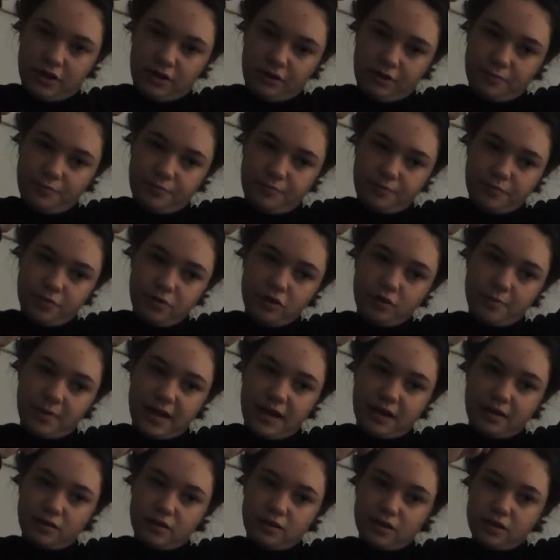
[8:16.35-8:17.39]
know, pull them
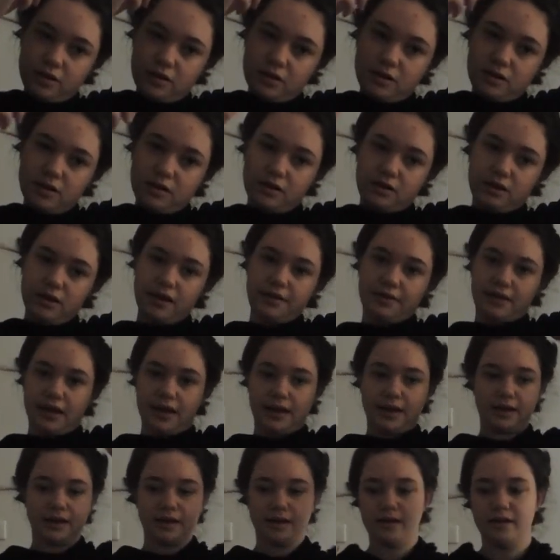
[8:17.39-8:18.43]
out, like
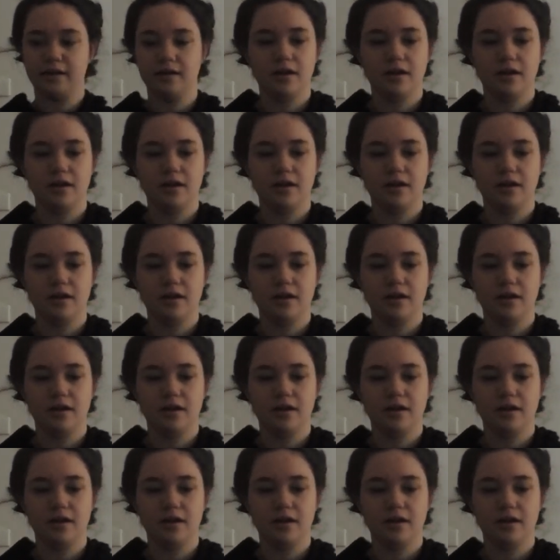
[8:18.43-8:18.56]
that.